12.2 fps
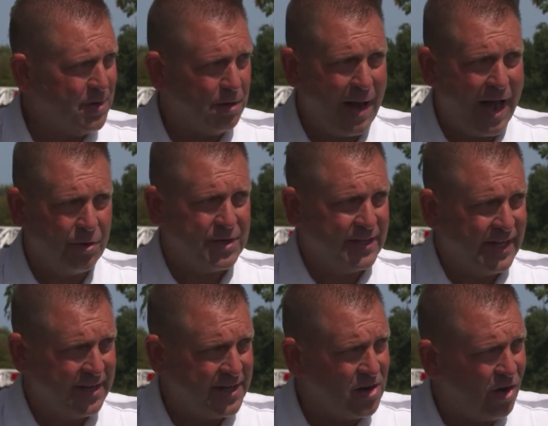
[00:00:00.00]
about
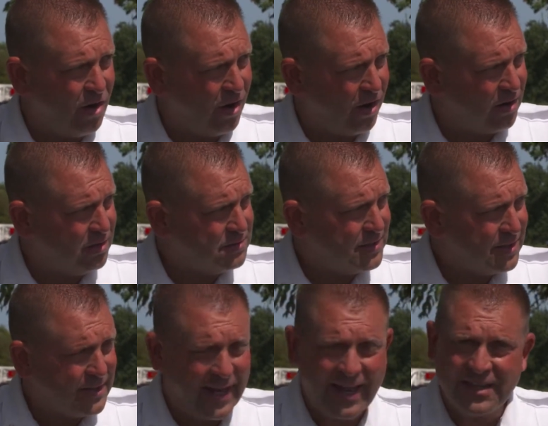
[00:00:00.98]
getting our
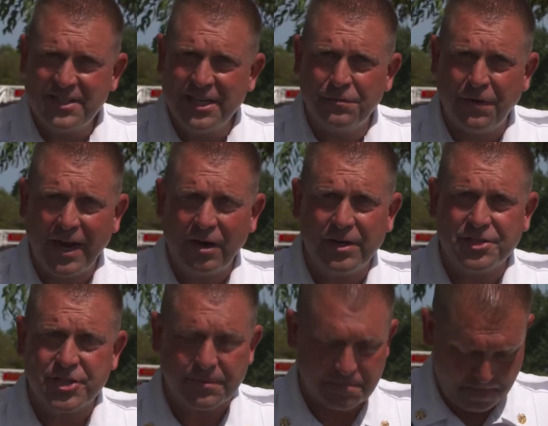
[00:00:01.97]
antique fire
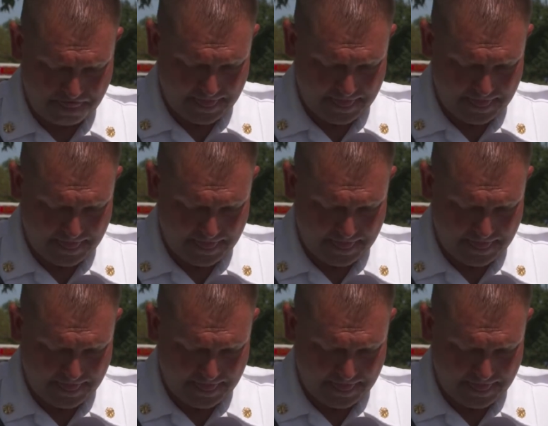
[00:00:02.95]
engine.